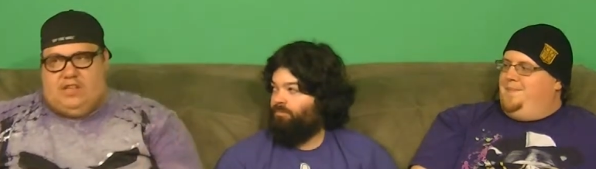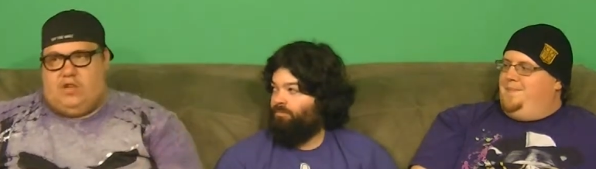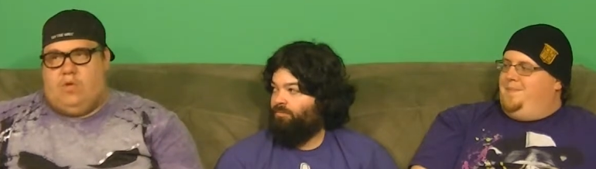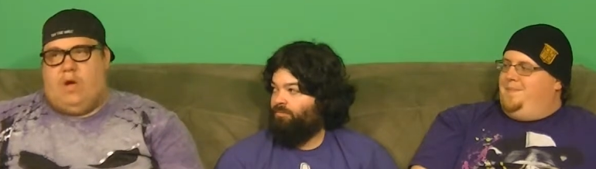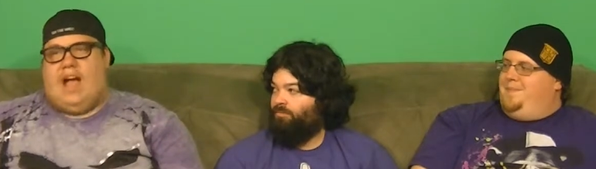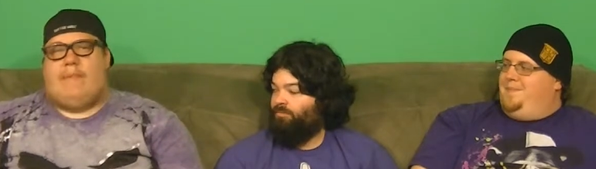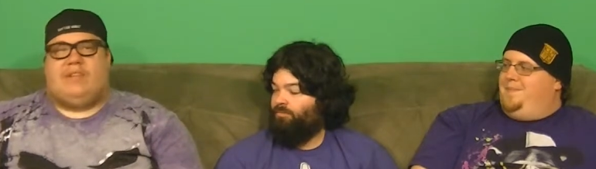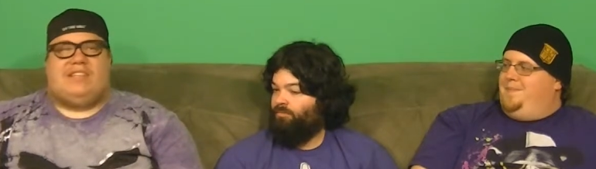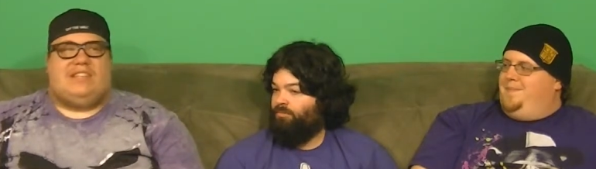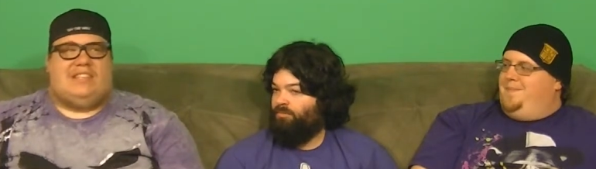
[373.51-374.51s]
Speaker 1: So what
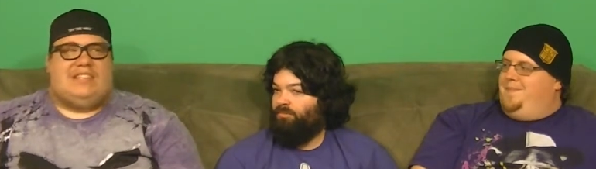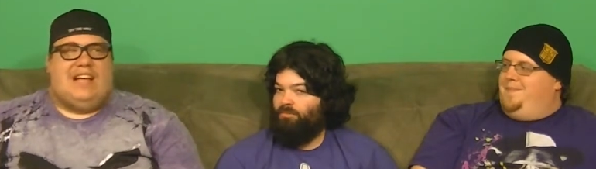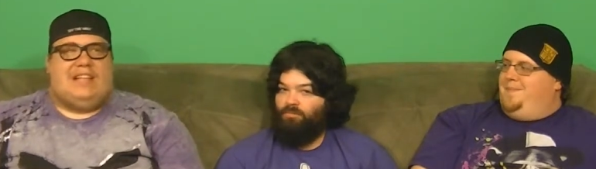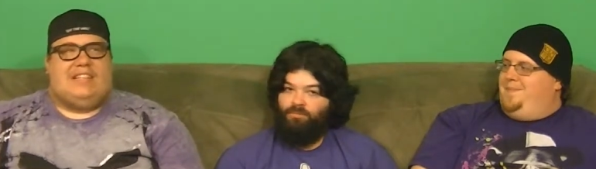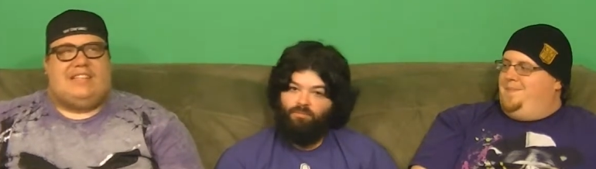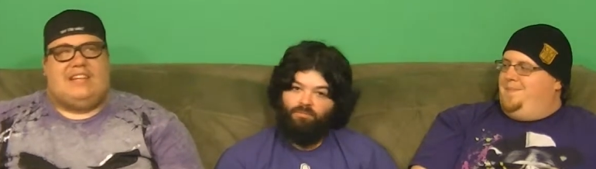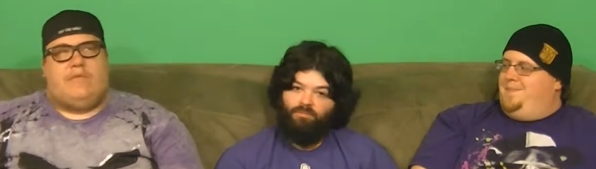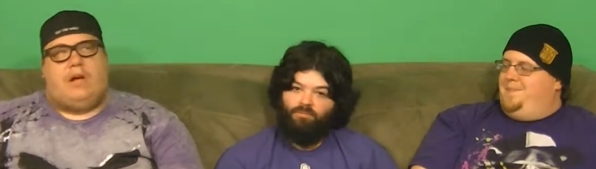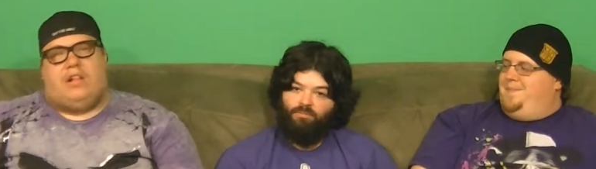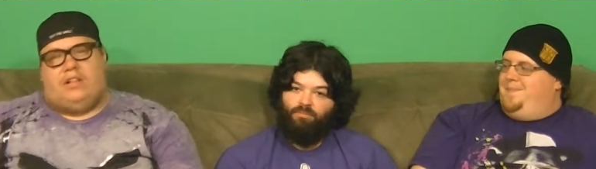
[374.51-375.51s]
happens is, is that the city,
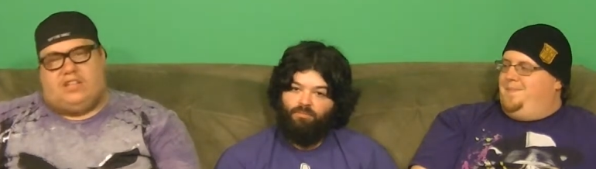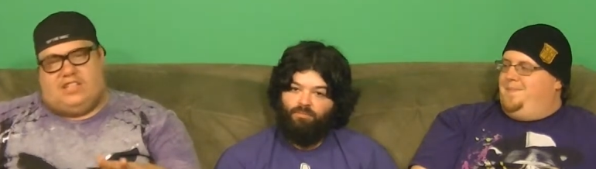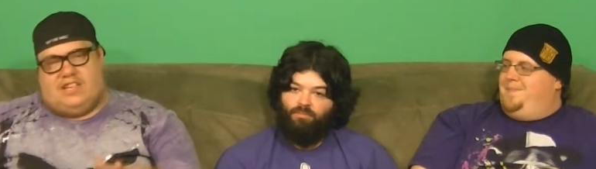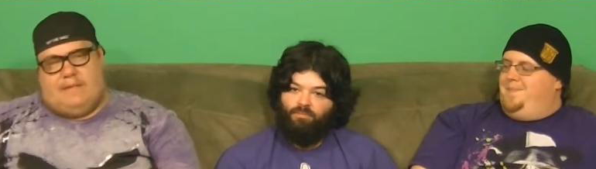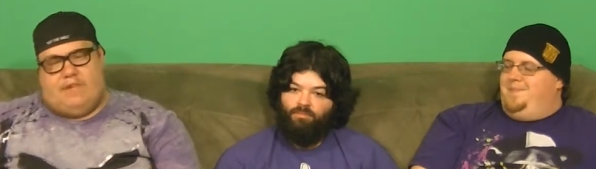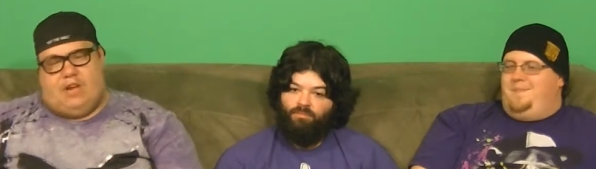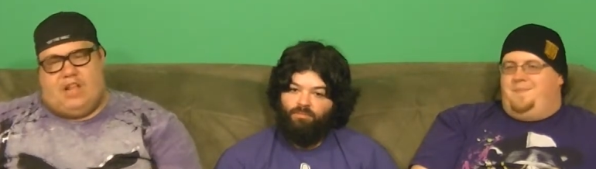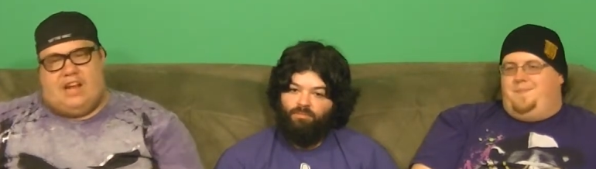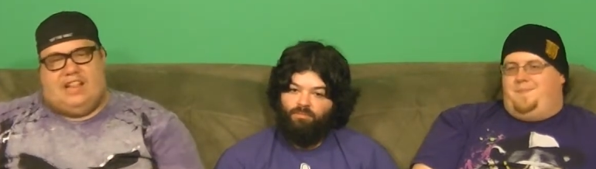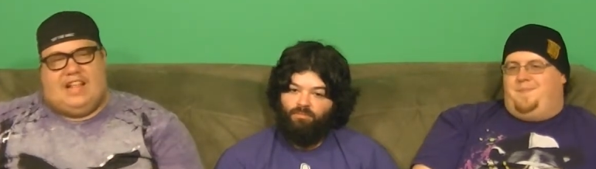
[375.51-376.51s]
while it looks the same and a
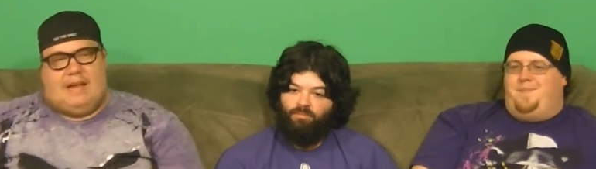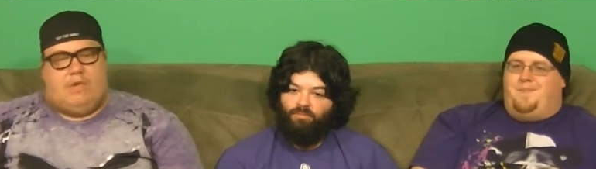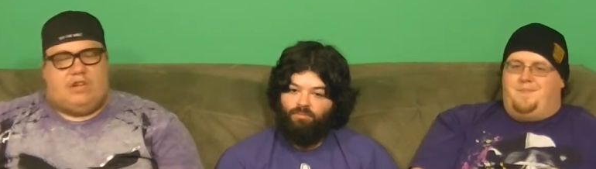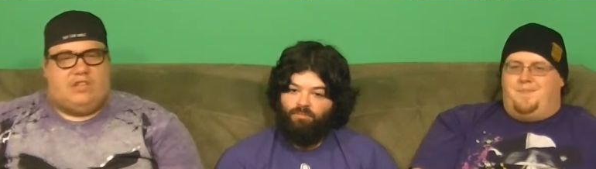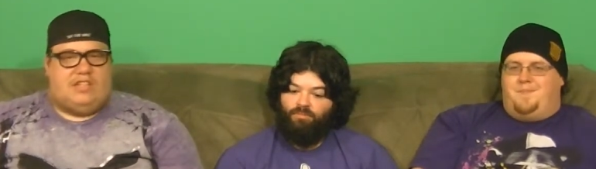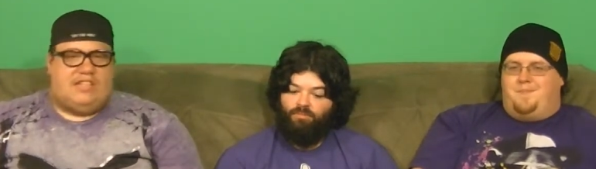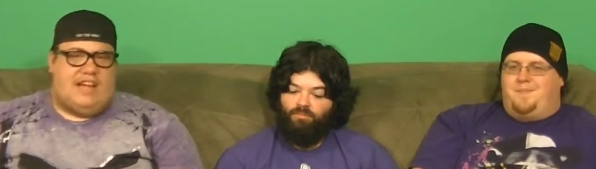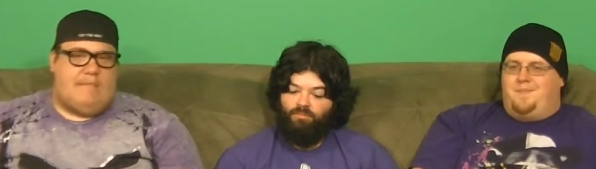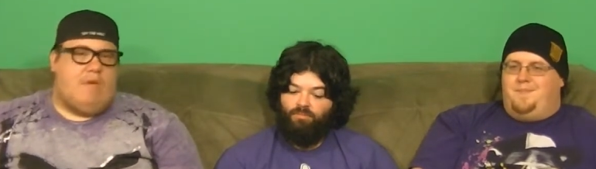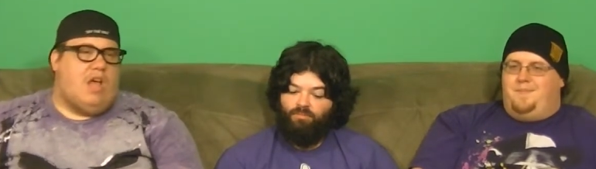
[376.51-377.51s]
lot of the landmarks are the
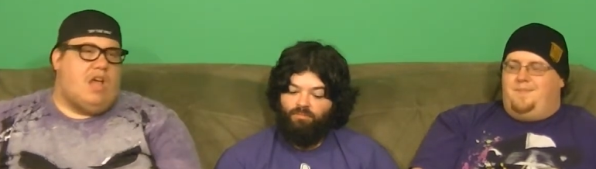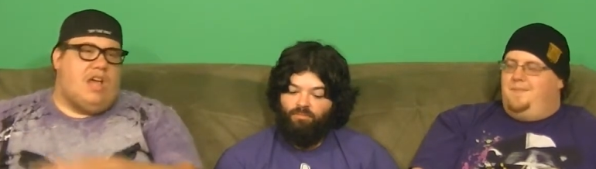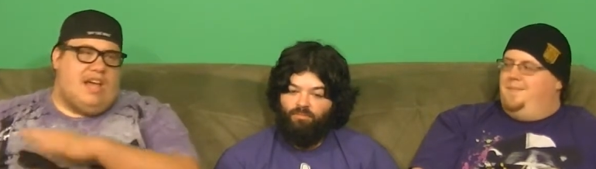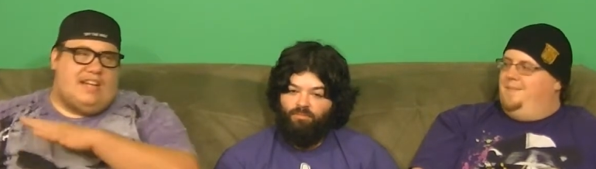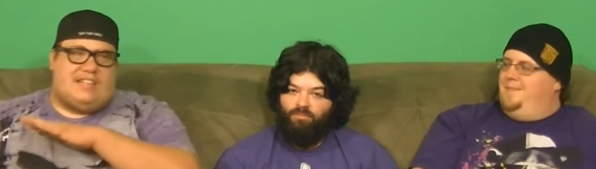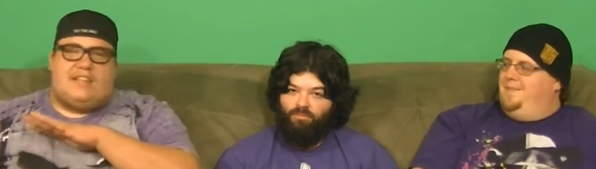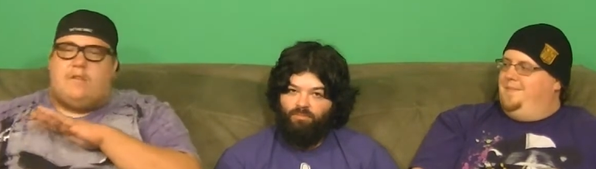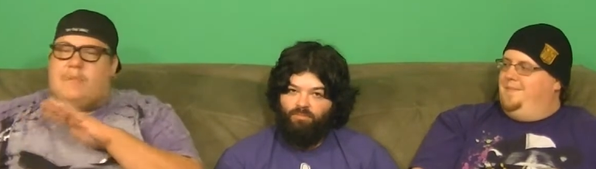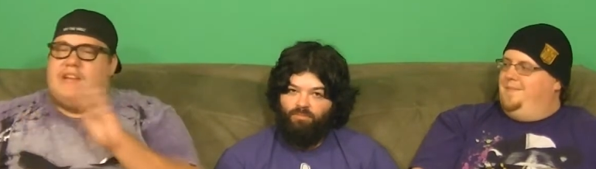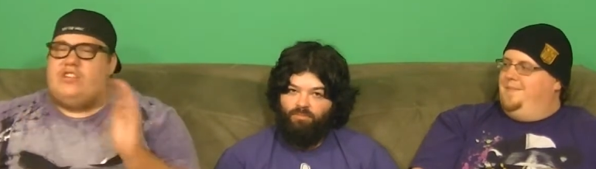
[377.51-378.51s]
same, it's
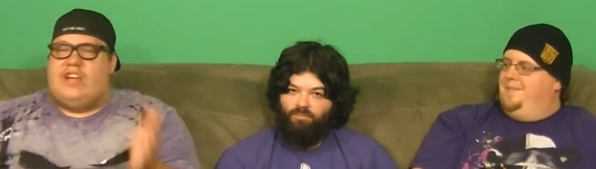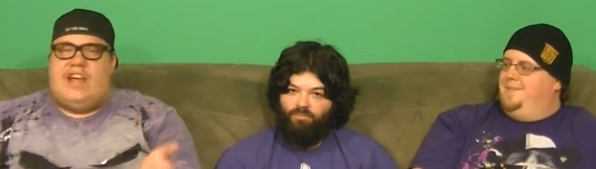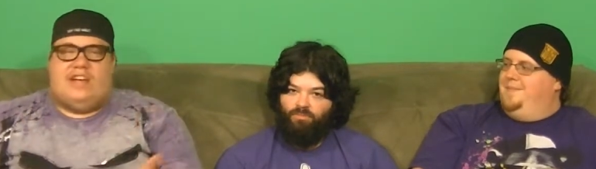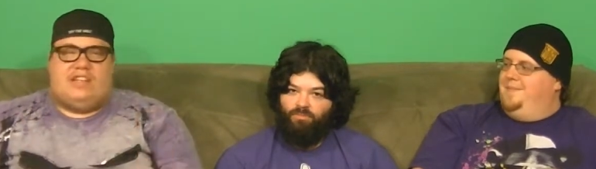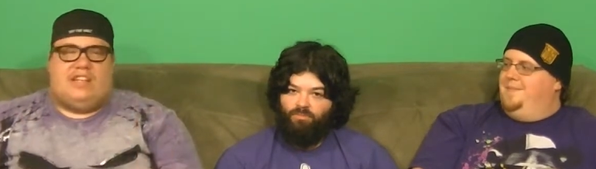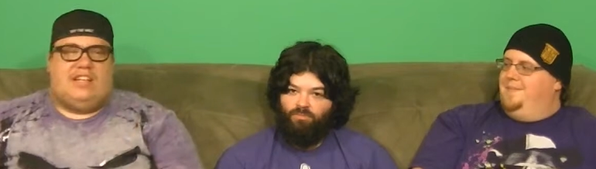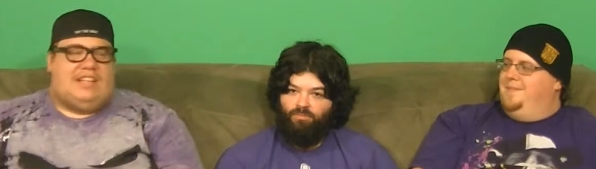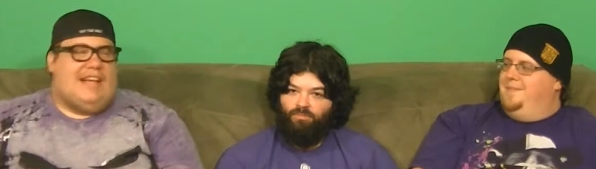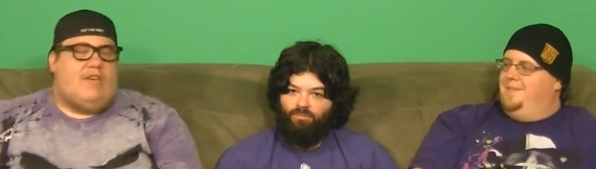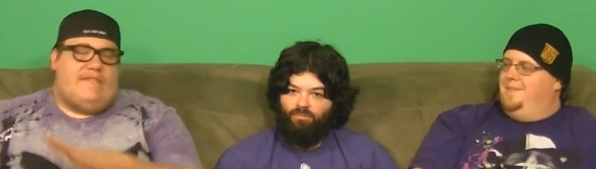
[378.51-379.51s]
still been changed. They,
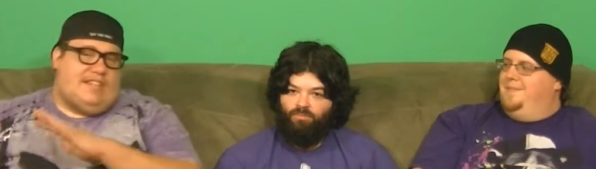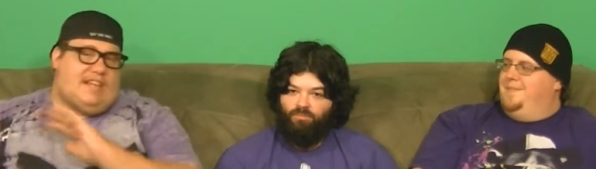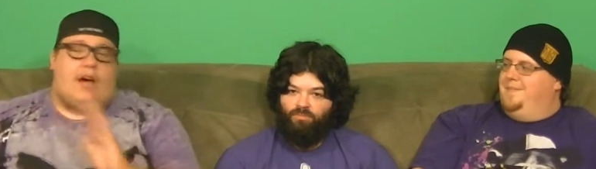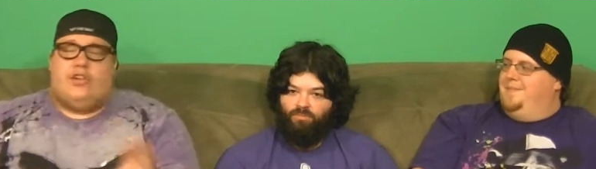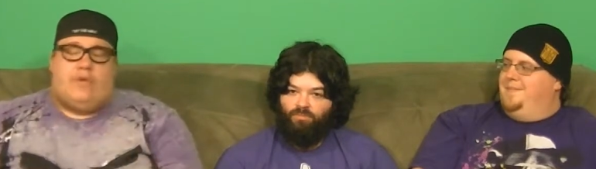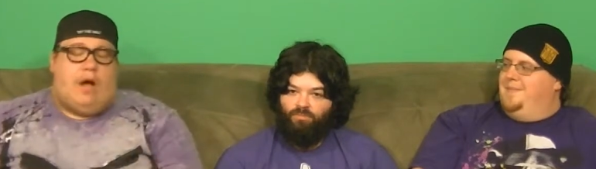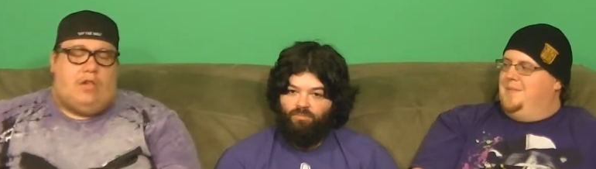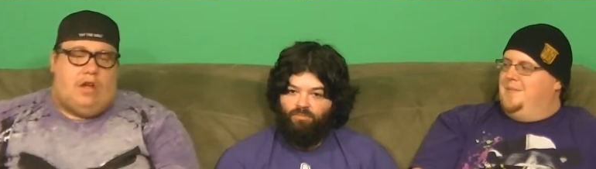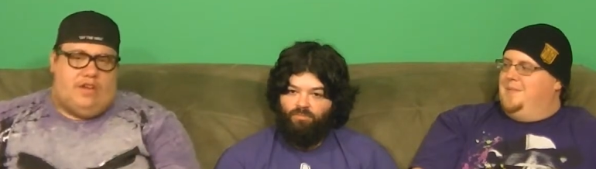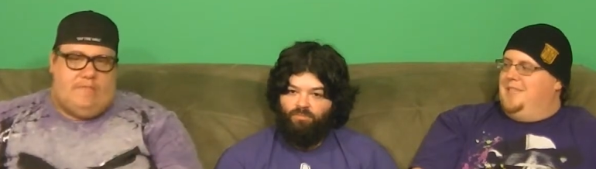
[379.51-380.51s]
they don't even tell you
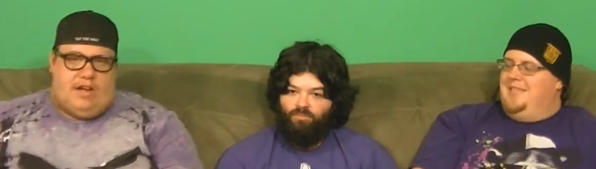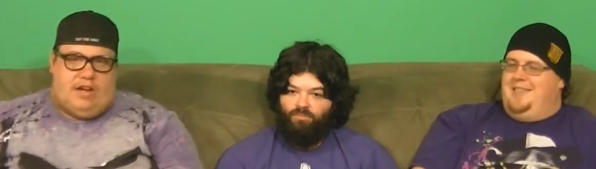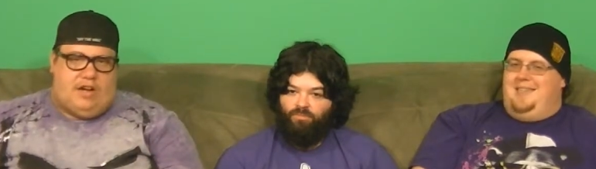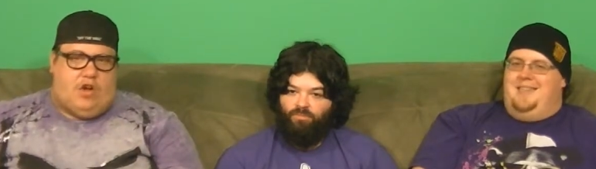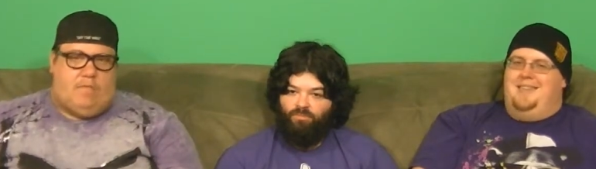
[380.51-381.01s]
how long you've been in a